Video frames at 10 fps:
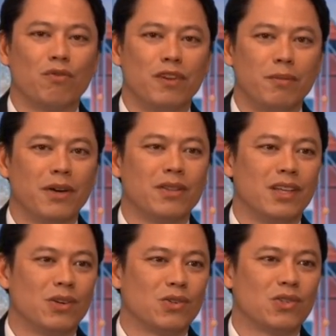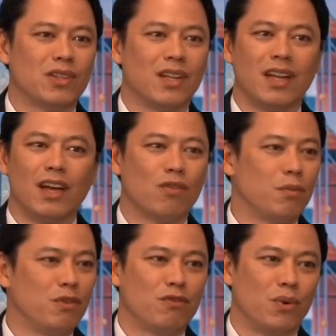female leaders than ever
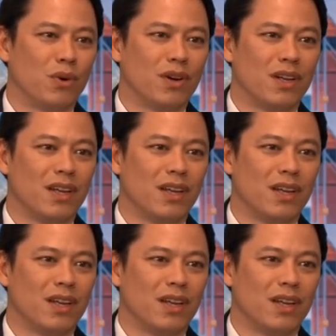before,